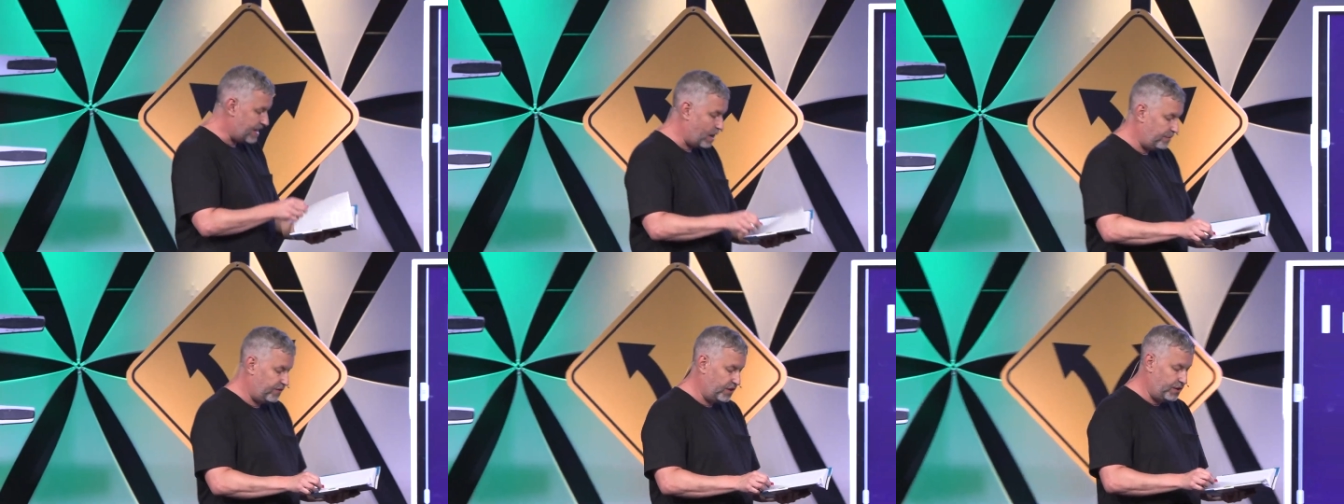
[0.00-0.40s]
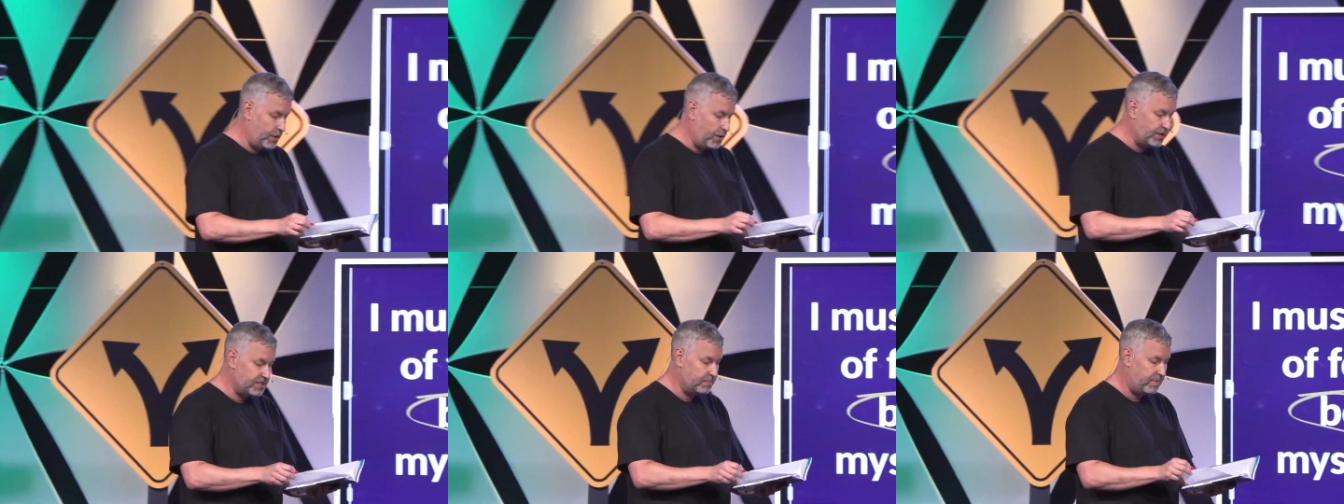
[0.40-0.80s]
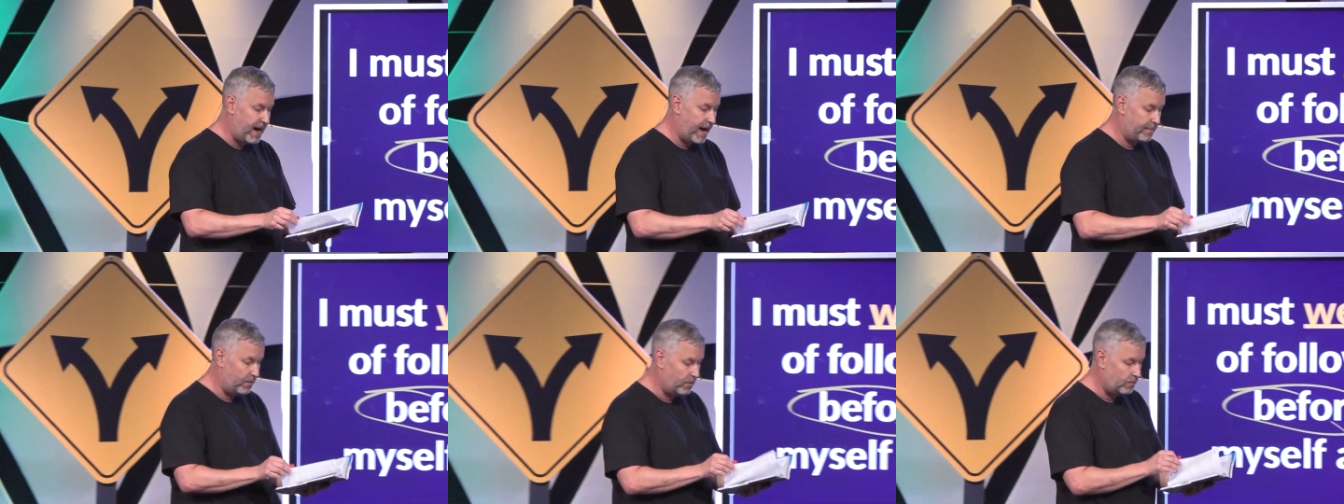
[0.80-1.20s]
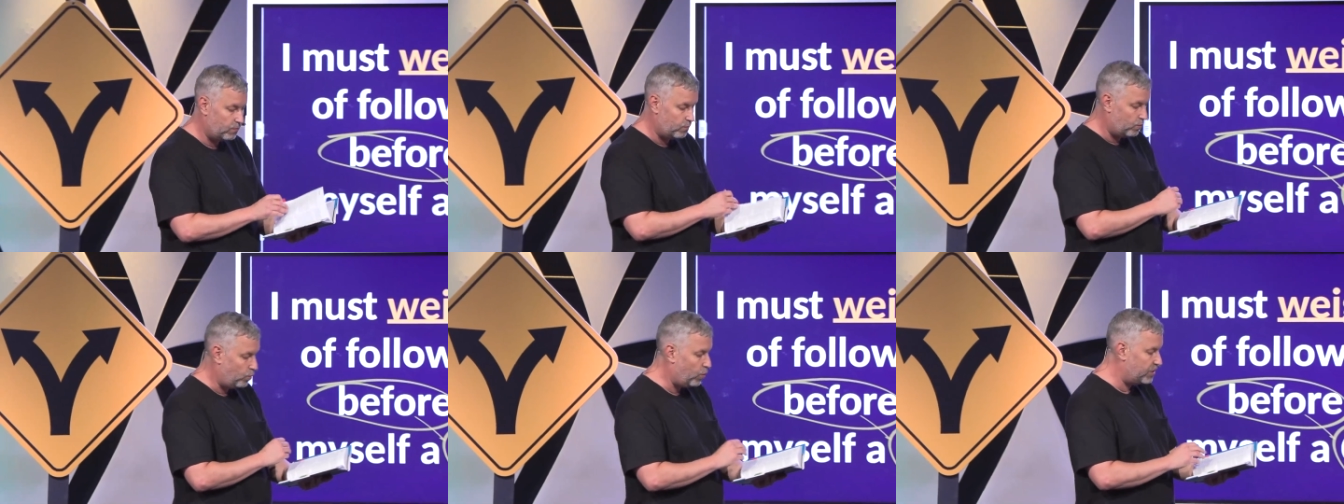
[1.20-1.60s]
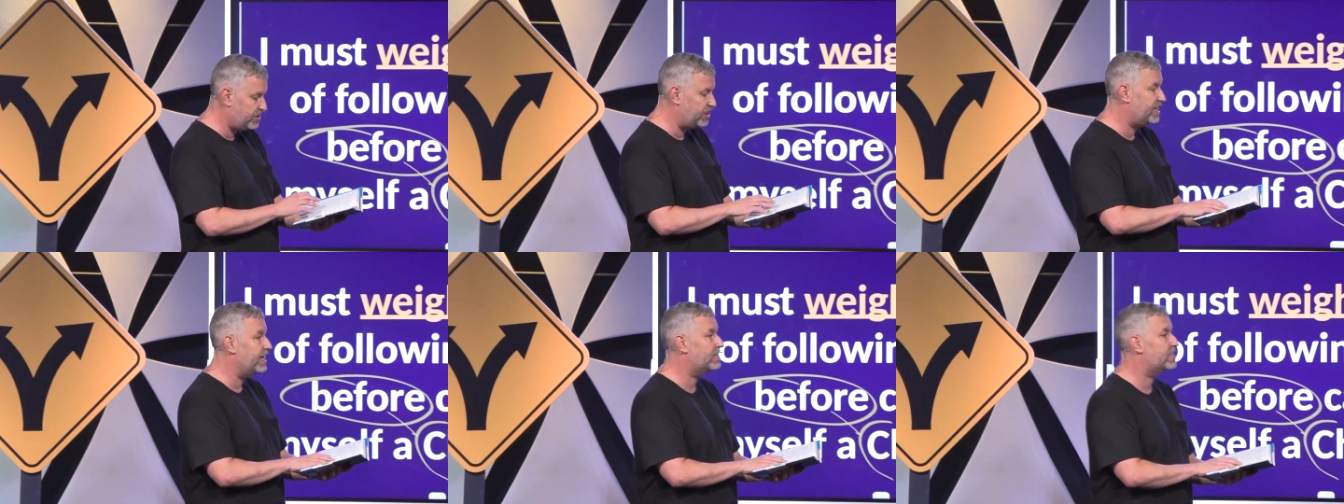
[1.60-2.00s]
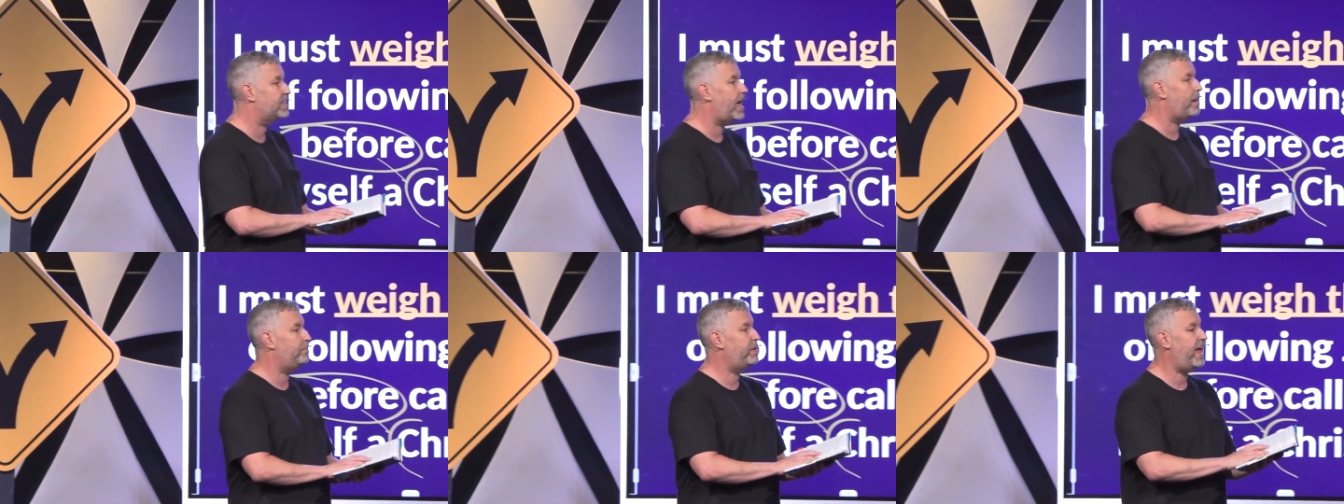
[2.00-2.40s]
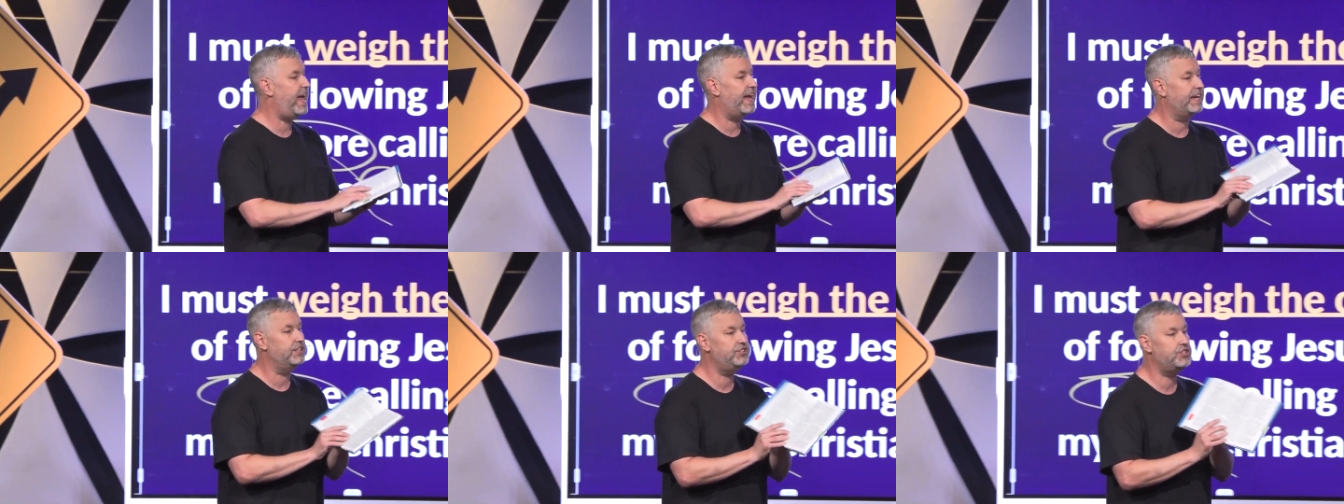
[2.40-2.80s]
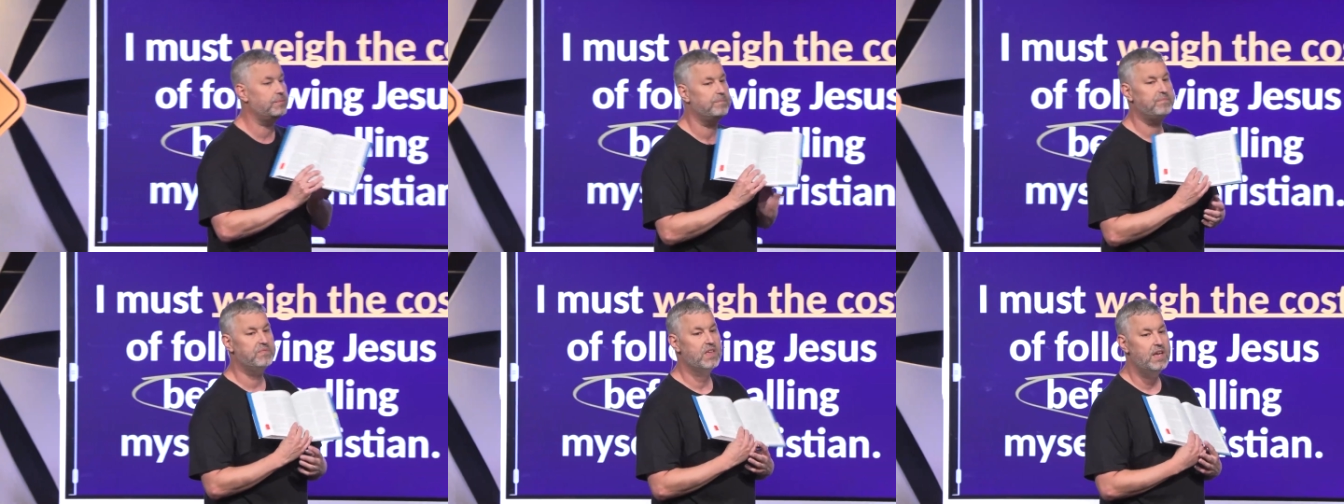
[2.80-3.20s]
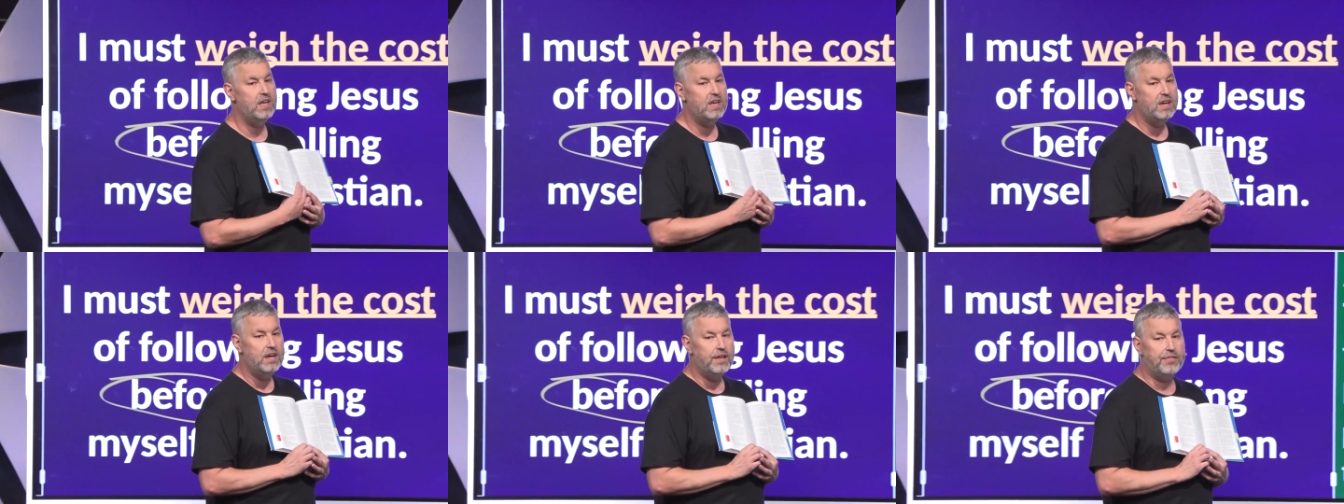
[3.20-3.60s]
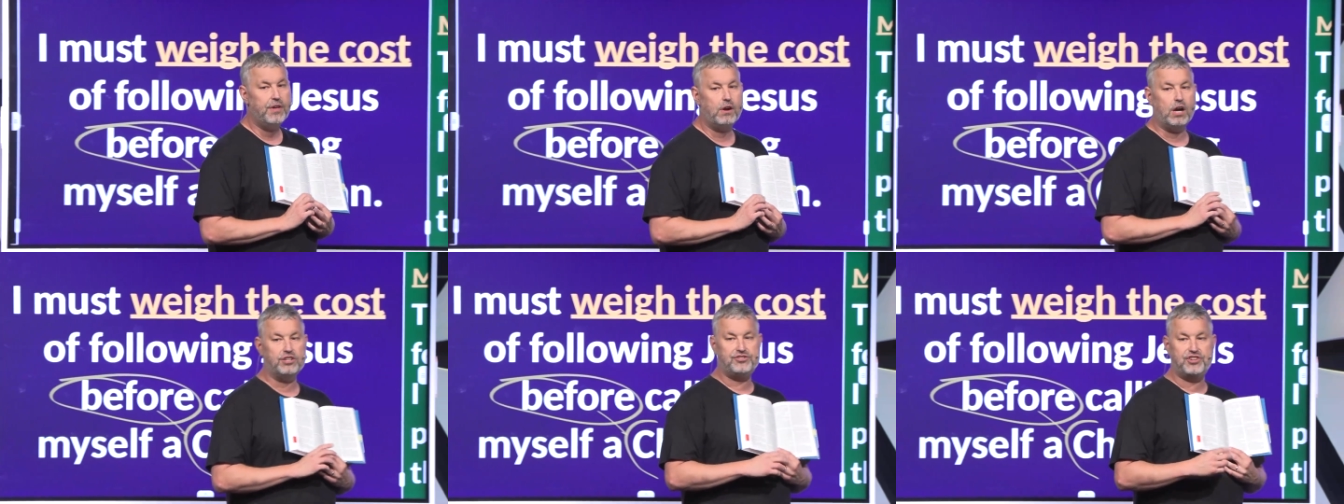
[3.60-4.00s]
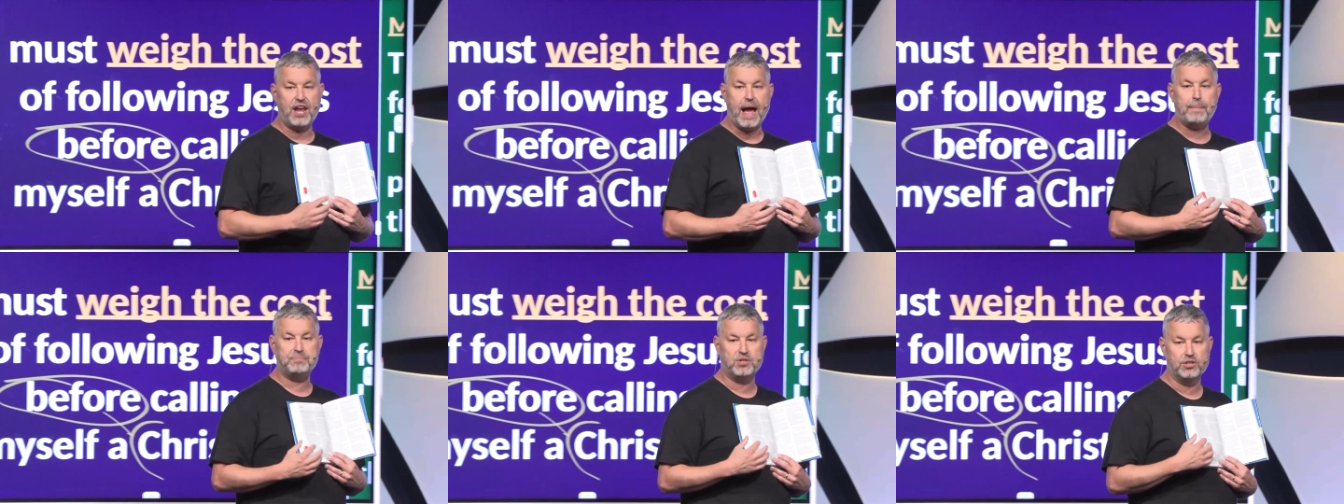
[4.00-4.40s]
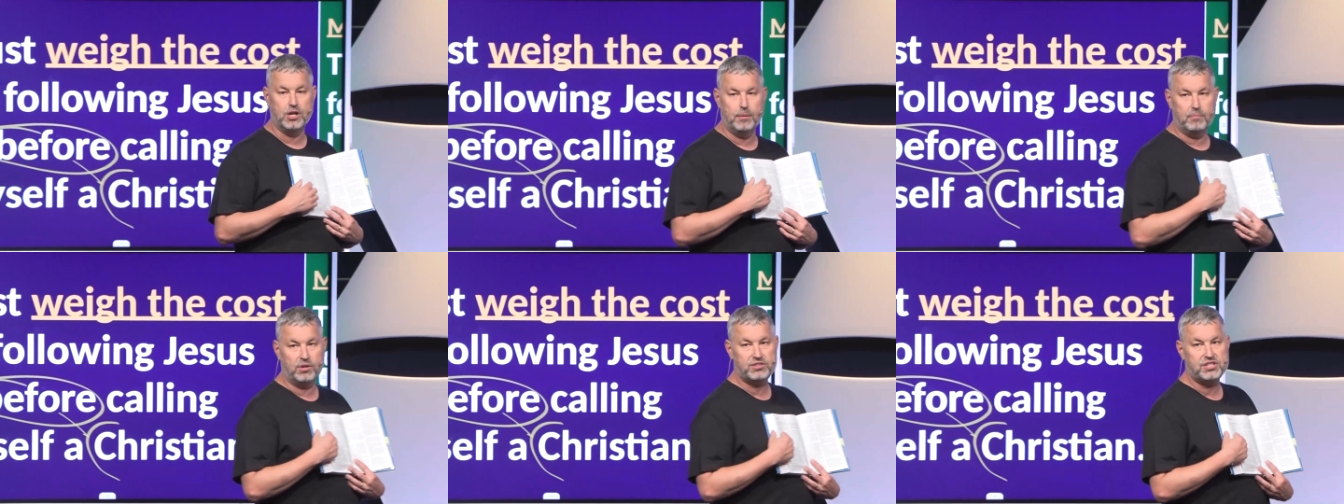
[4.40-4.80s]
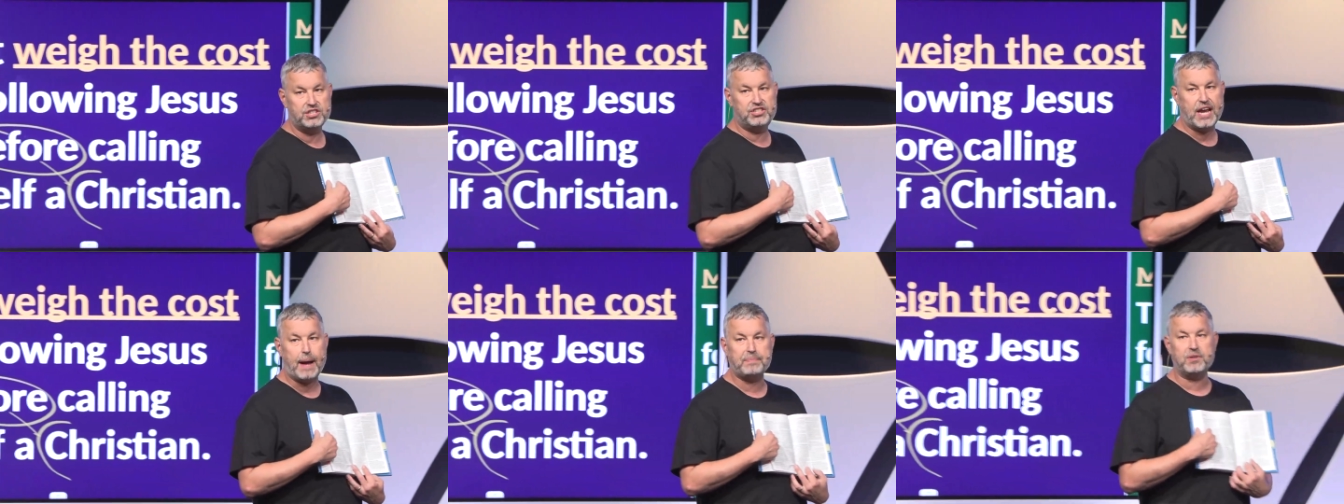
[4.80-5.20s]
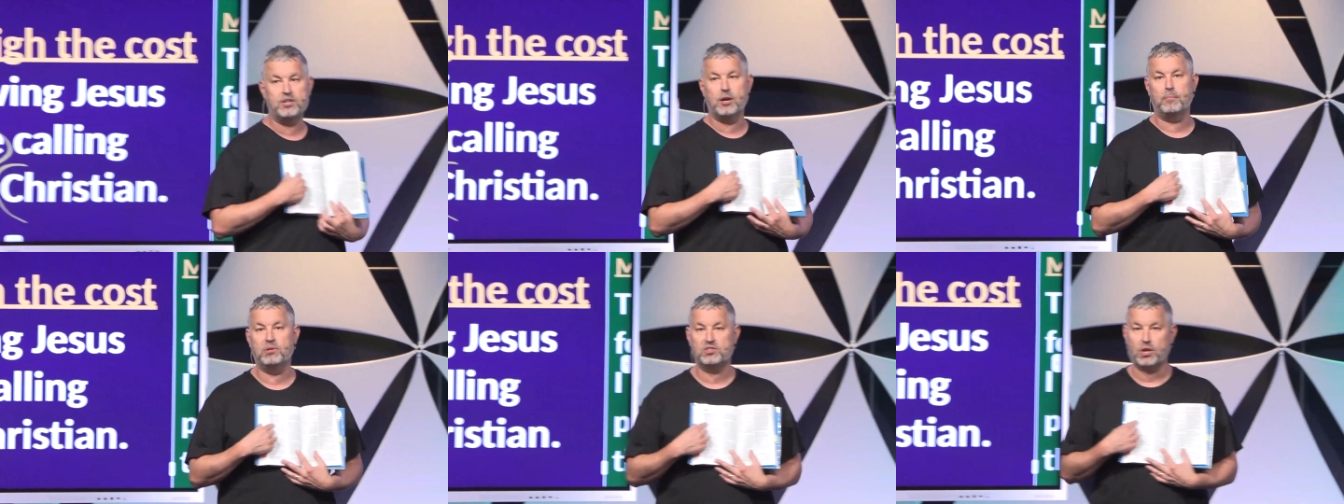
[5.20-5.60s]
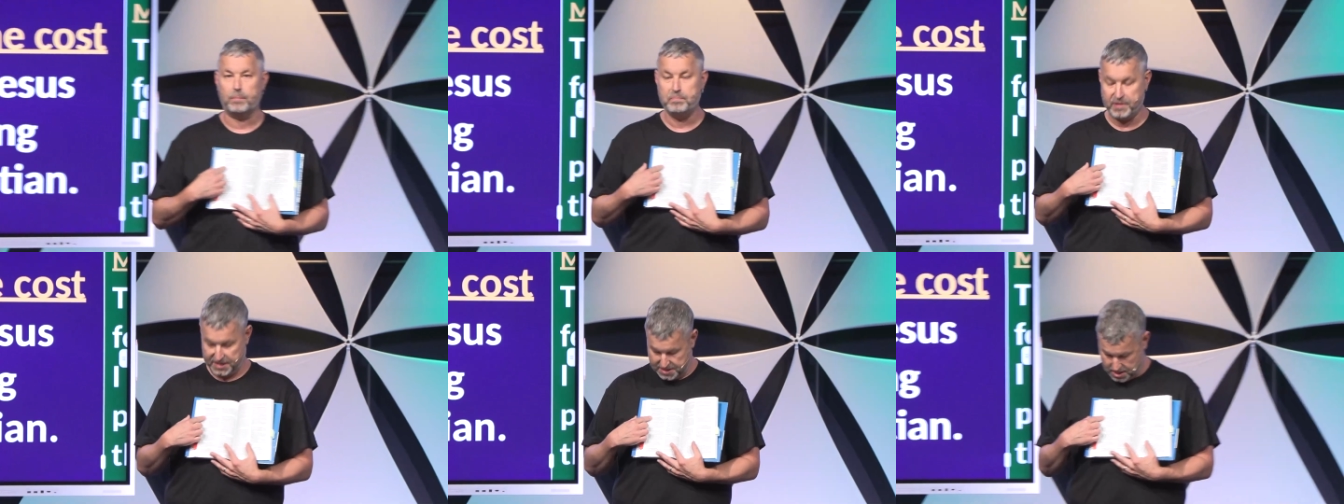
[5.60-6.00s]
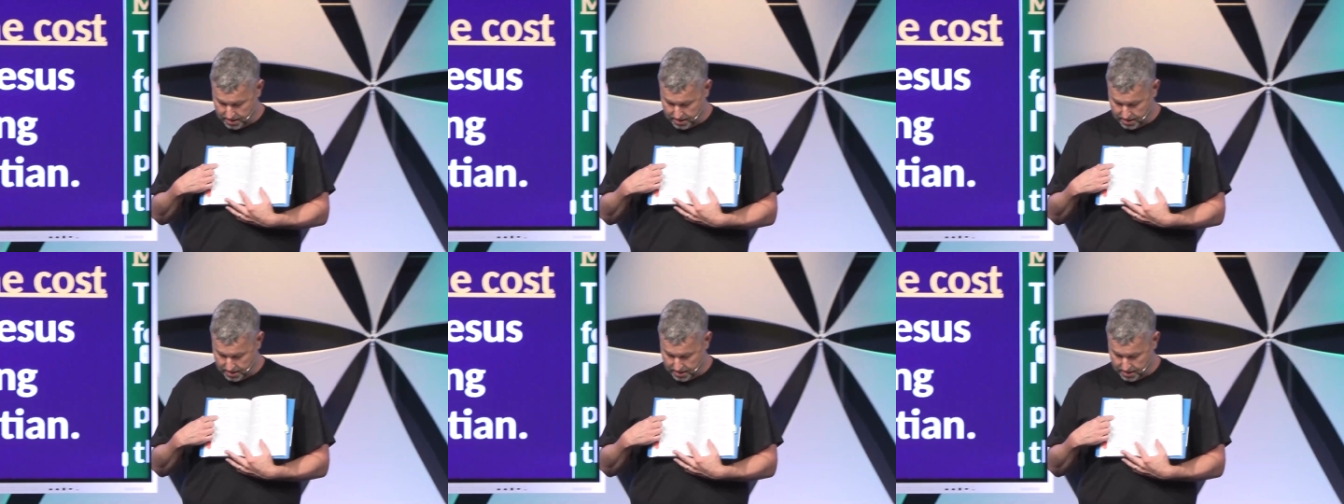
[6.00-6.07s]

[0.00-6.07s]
Now, if you're new to the Bible, once you get to that page, there are chapter numbers, and the chapter numbers are big